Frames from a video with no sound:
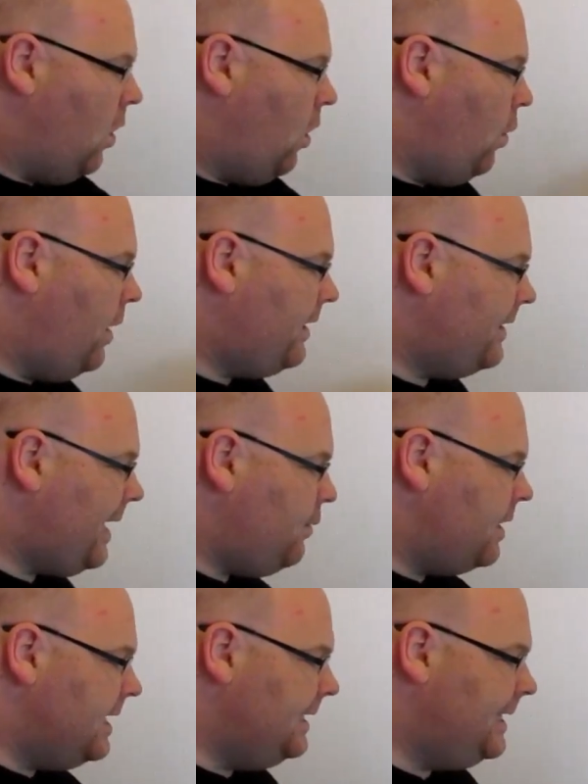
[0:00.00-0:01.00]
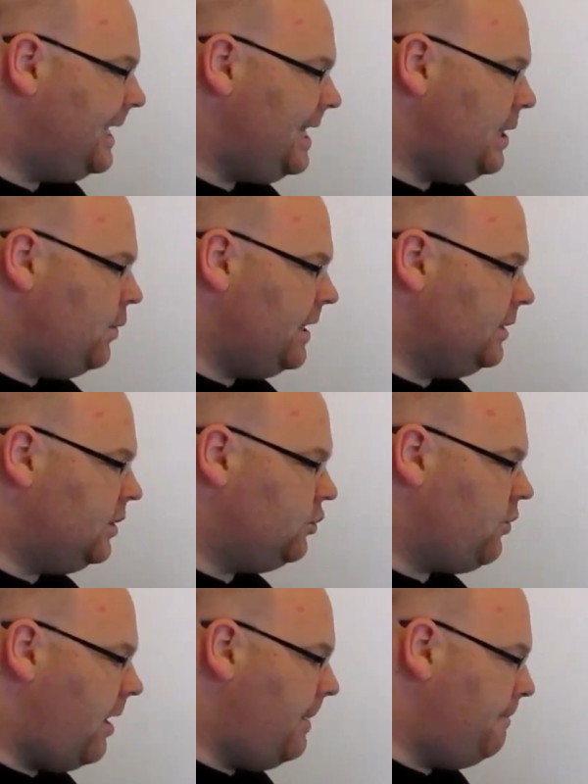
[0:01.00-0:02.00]
or whether they were continuing to
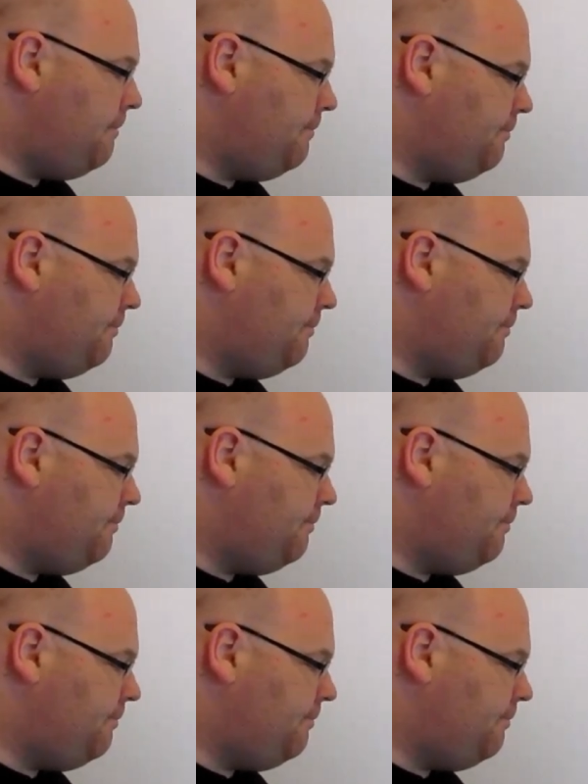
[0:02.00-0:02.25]
try and